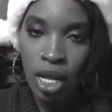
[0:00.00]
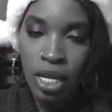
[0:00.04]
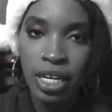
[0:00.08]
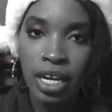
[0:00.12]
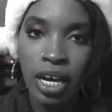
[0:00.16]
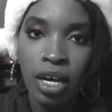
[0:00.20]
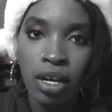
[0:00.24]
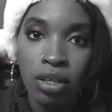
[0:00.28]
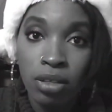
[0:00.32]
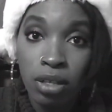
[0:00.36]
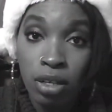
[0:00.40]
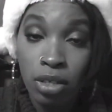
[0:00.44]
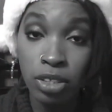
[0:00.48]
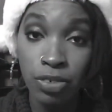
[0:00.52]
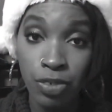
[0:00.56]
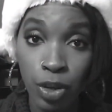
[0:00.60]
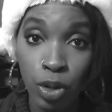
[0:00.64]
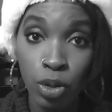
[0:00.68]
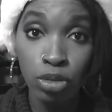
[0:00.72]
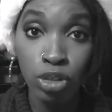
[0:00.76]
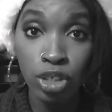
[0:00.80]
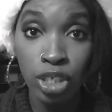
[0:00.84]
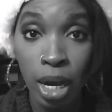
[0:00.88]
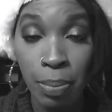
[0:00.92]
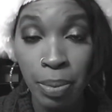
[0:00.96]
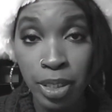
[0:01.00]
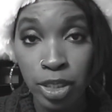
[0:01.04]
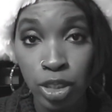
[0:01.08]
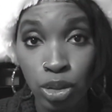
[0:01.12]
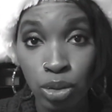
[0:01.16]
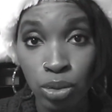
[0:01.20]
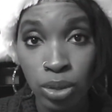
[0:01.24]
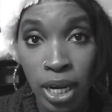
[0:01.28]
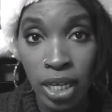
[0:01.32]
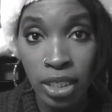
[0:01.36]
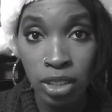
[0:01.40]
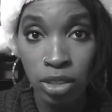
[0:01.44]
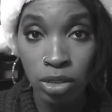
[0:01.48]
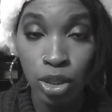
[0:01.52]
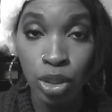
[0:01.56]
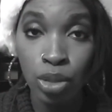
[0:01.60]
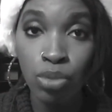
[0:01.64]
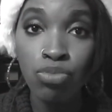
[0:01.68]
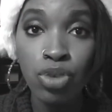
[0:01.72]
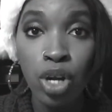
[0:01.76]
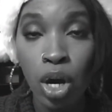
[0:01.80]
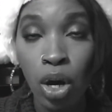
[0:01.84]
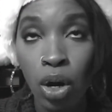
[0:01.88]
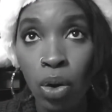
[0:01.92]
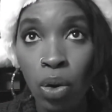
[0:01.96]
Now, those of you who shop at Shoe Dazzle, you
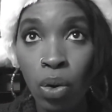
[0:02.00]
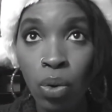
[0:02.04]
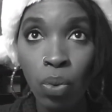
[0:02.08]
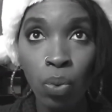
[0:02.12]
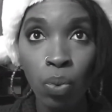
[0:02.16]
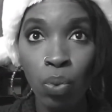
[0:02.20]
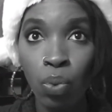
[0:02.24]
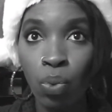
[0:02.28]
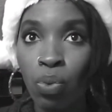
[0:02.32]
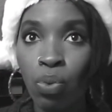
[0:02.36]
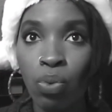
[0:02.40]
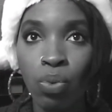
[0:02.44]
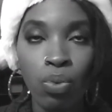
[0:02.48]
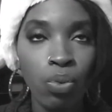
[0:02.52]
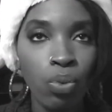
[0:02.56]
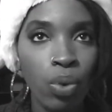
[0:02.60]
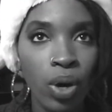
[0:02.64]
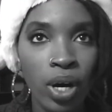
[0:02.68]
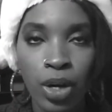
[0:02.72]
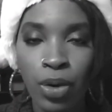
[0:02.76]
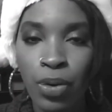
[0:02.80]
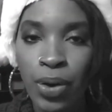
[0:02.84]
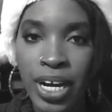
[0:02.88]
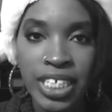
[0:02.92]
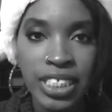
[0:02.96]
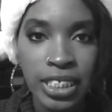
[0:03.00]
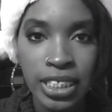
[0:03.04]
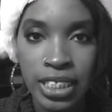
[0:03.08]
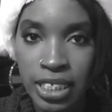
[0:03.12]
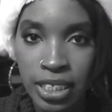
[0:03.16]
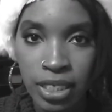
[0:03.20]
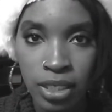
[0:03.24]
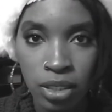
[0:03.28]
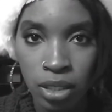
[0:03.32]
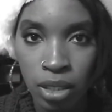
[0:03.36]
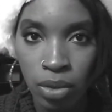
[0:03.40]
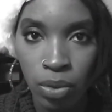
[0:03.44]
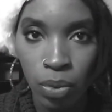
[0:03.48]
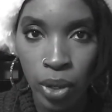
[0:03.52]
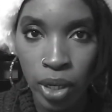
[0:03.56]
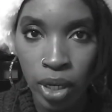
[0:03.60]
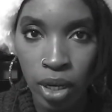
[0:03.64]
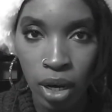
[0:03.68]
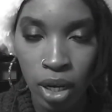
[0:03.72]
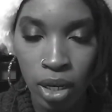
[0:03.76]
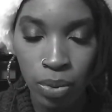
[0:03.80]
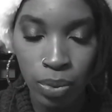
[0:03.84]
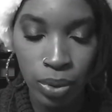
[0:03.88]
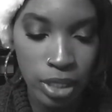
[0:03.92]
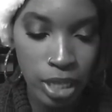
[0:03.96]
know what crazy deal went
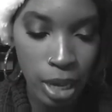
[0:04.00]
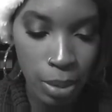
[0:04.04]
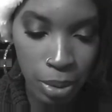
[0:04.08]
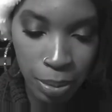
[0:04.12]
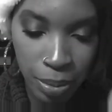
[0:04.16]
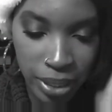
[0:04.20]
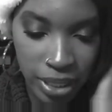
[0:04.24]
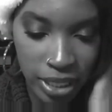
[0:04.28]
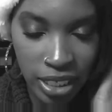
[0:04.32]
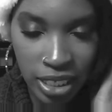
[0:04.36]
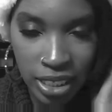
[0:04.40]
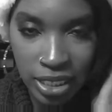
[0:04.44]
on with Cyber Monday.